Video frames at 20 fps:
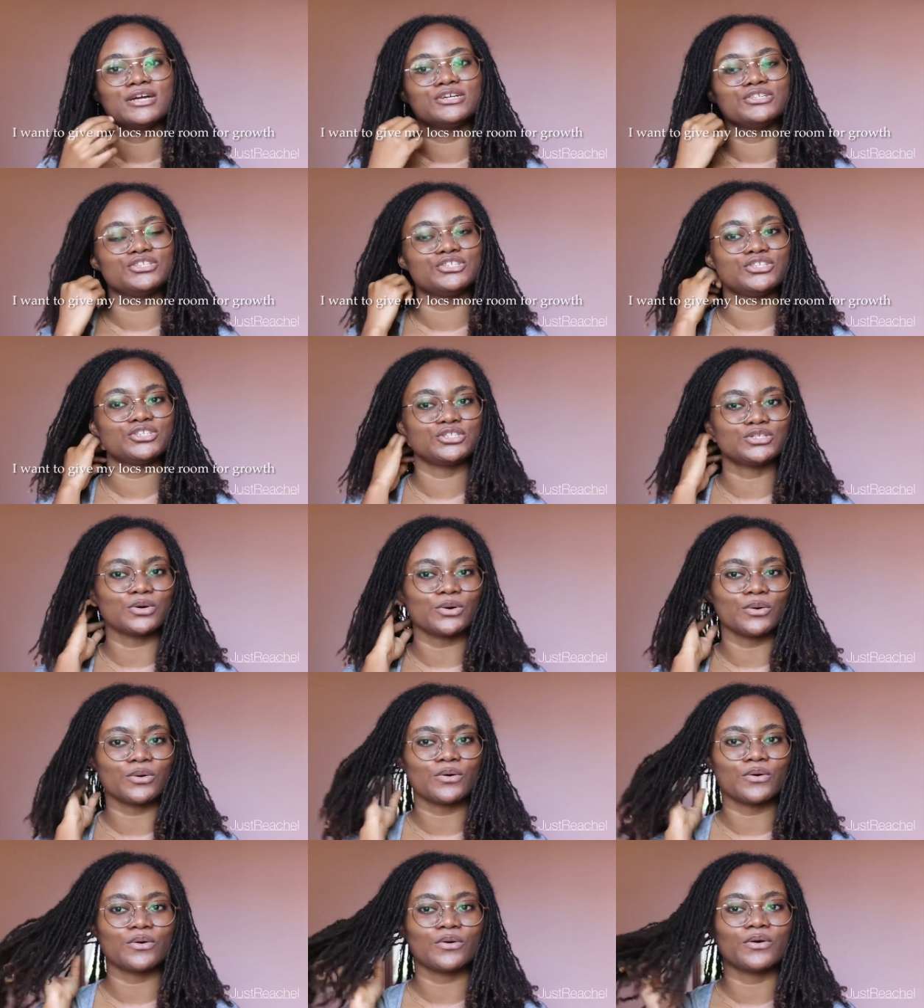
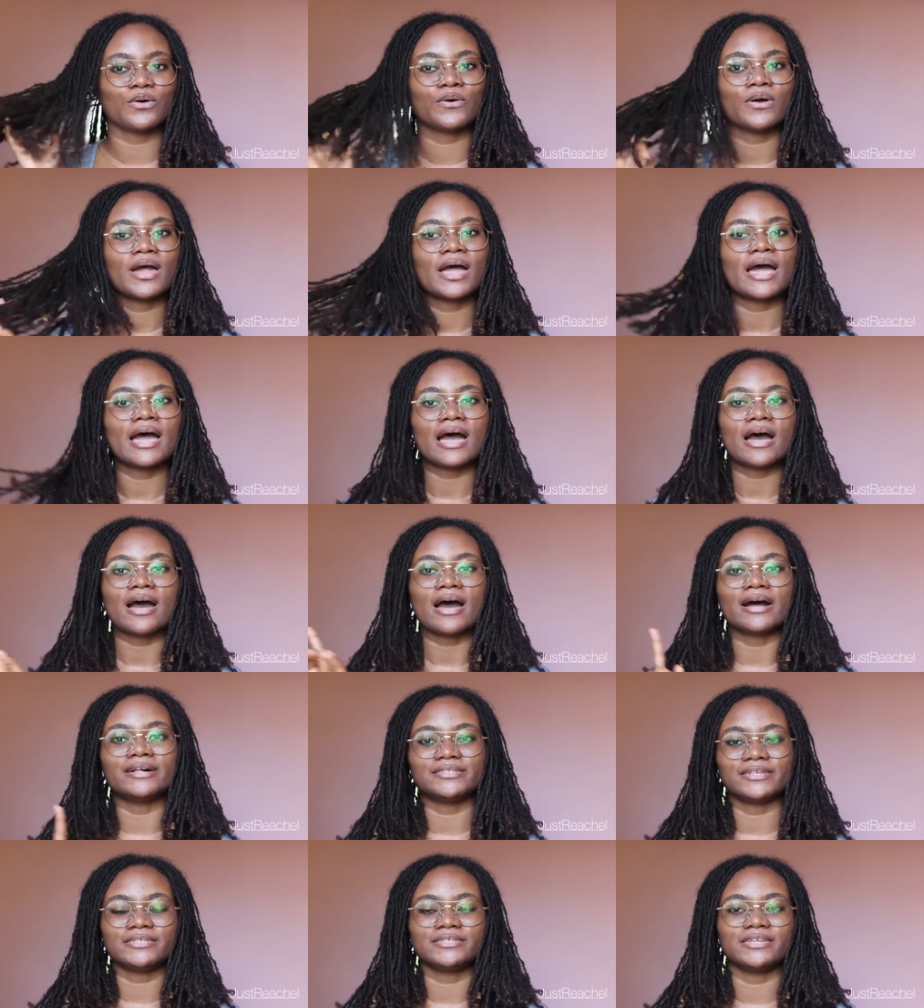So
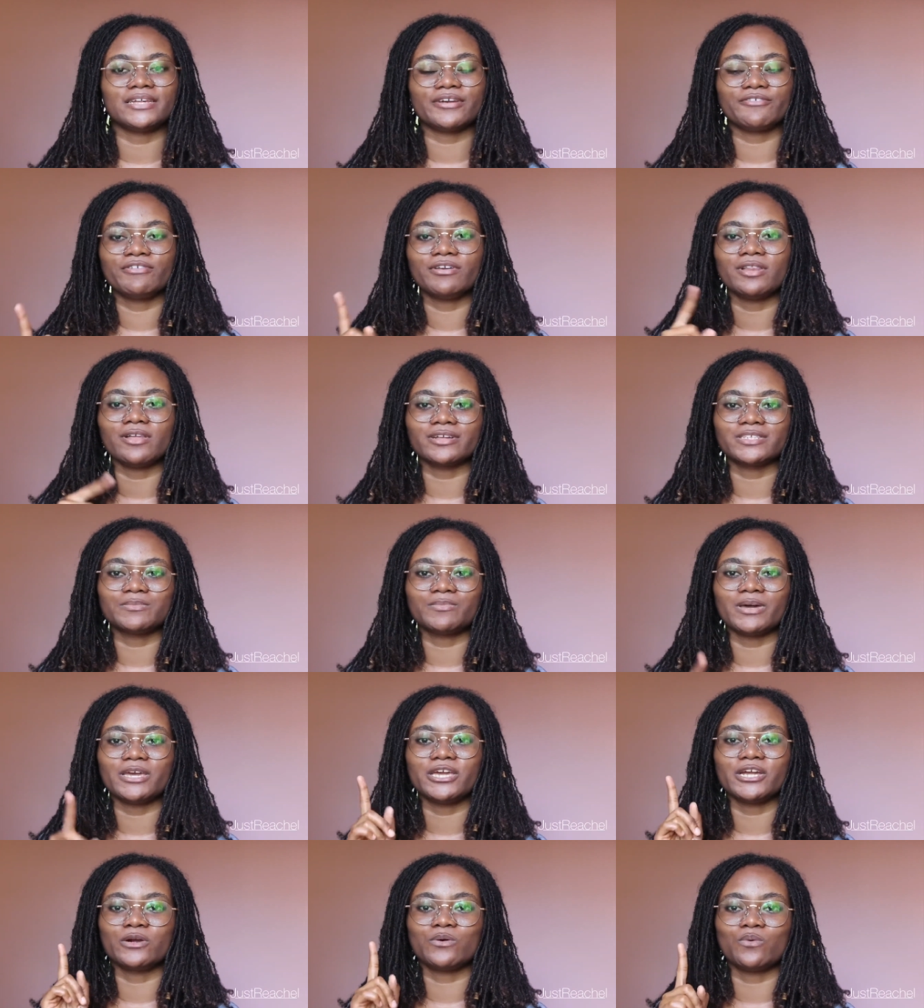as I said, I relocked my
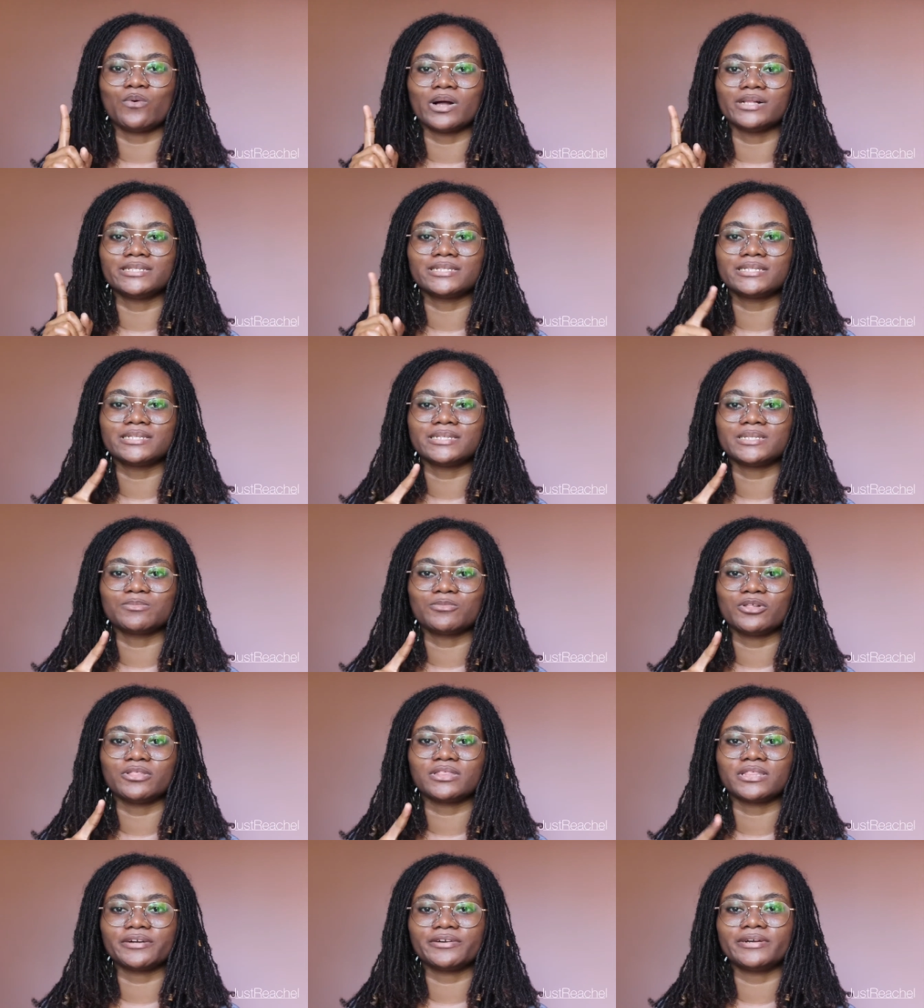hair once this
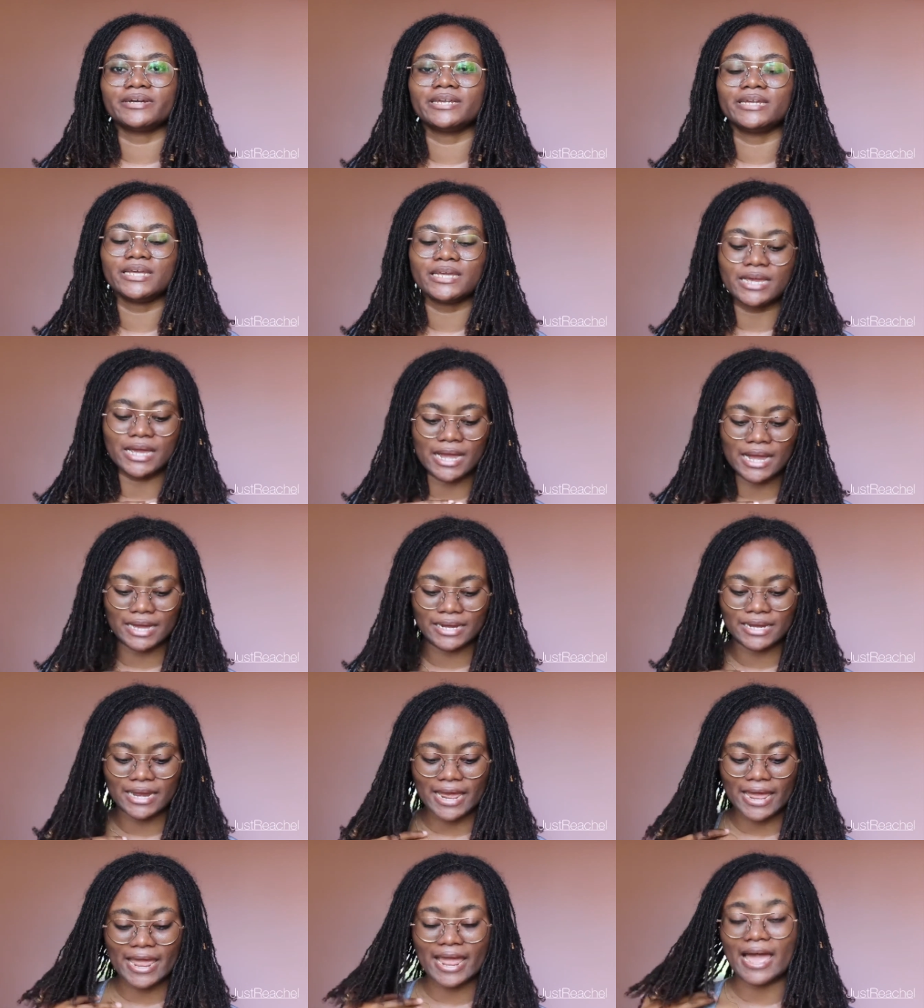month already, and
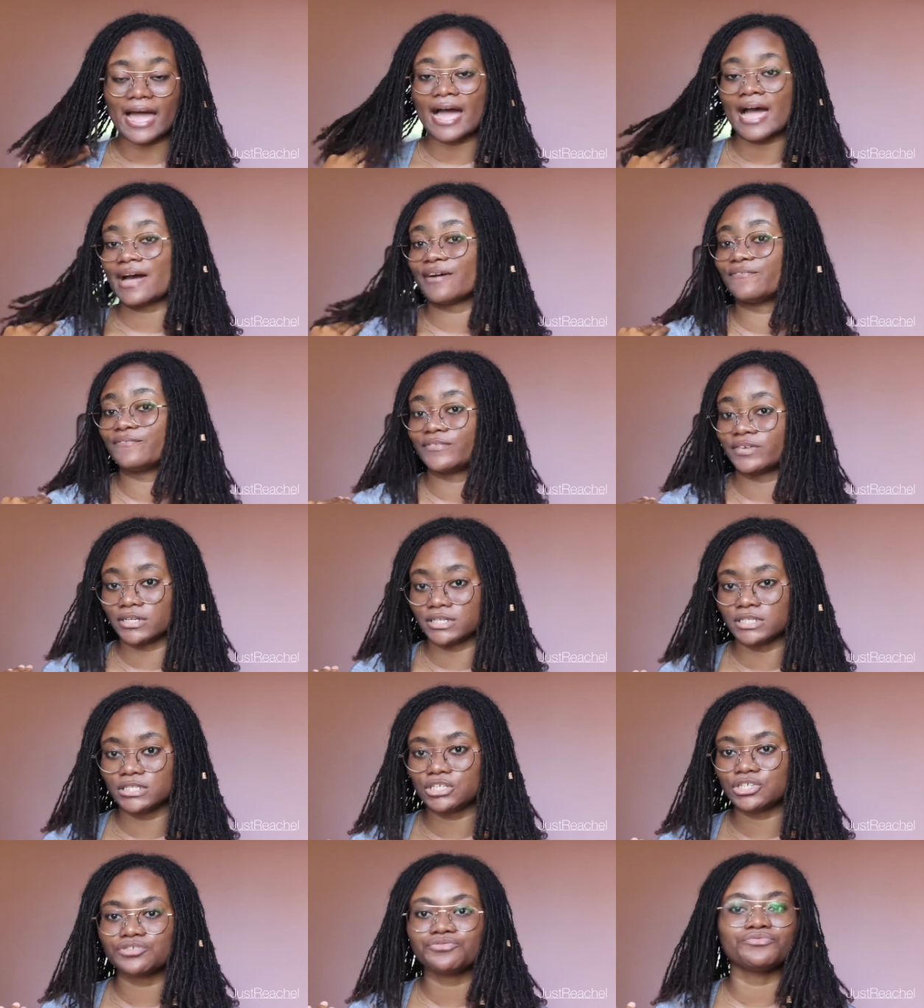I
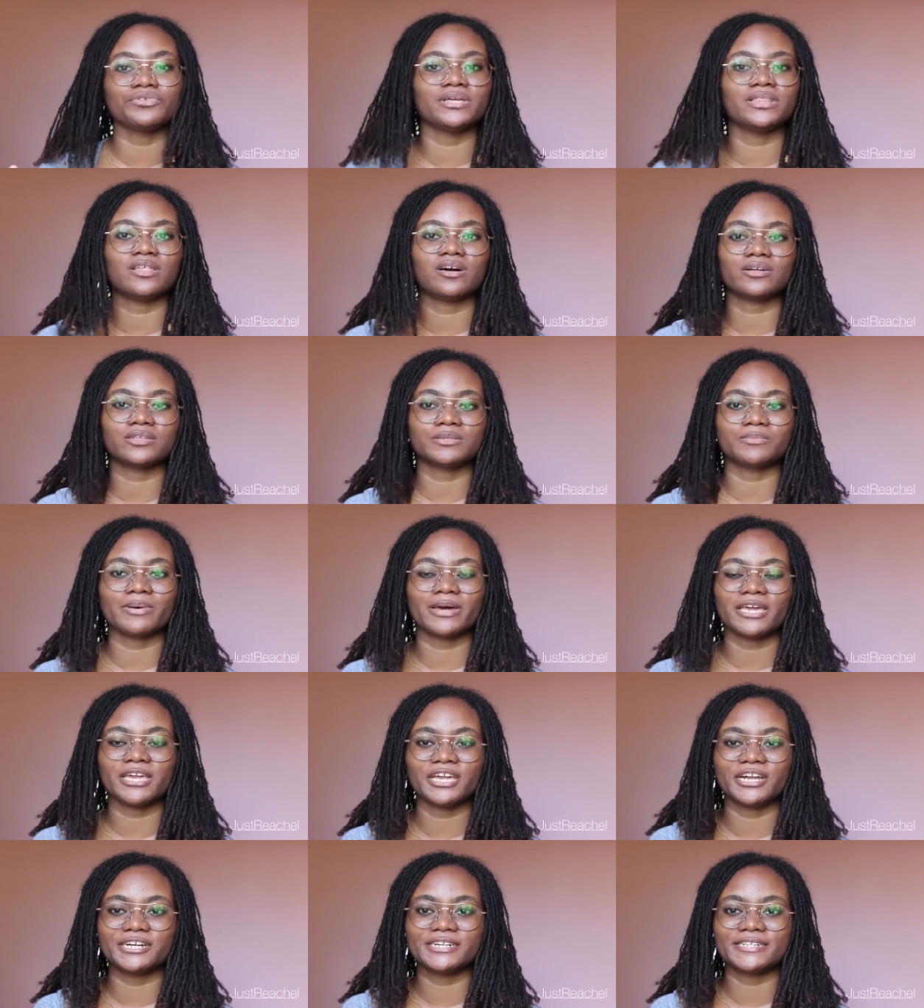haven't relocked my
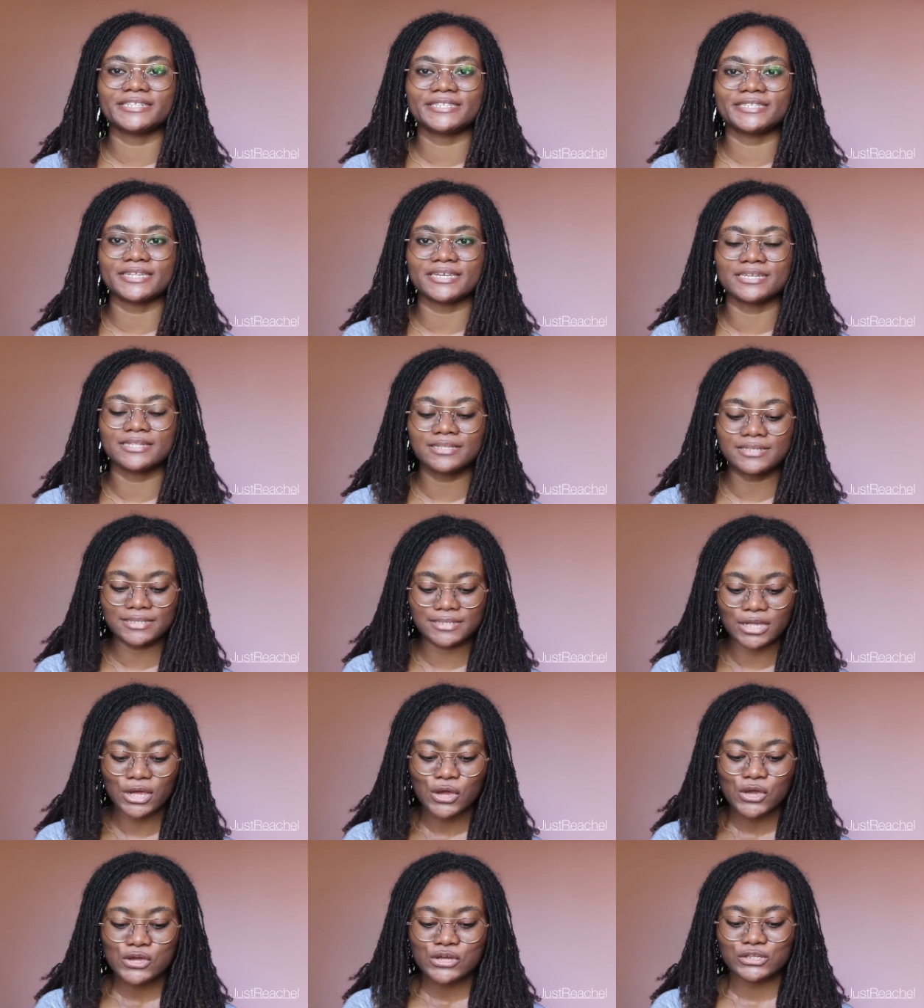hair since,
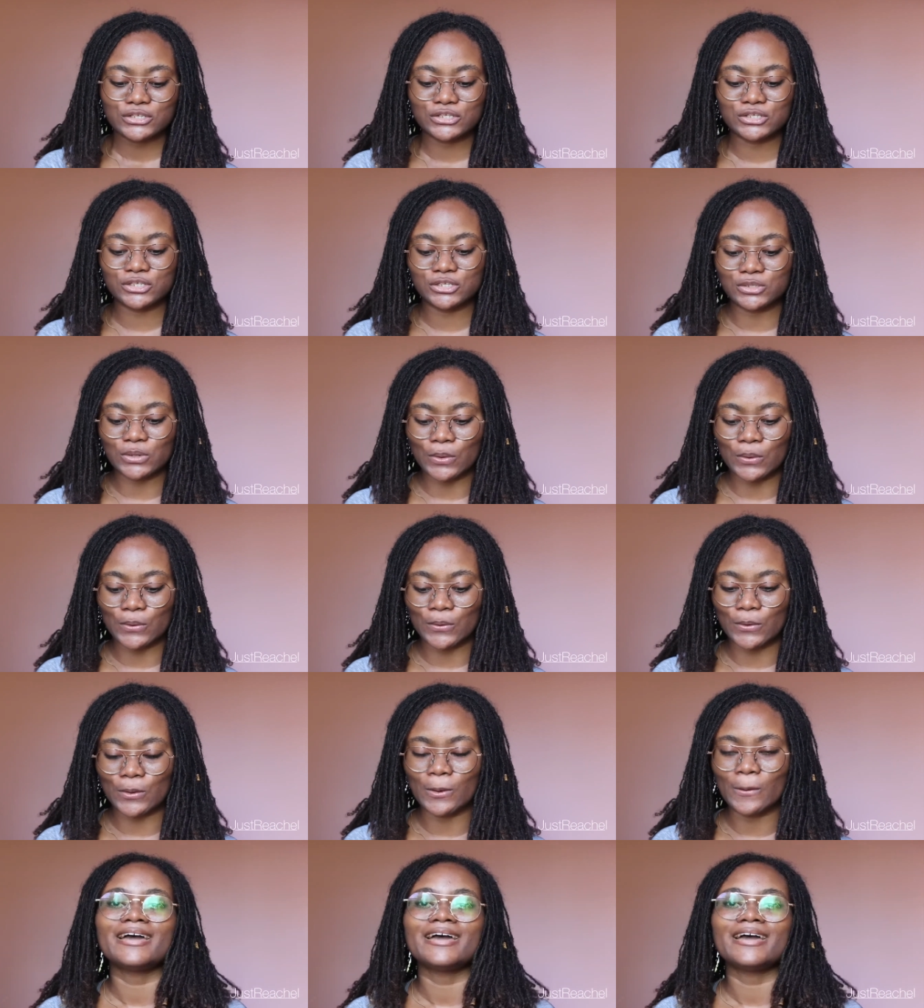so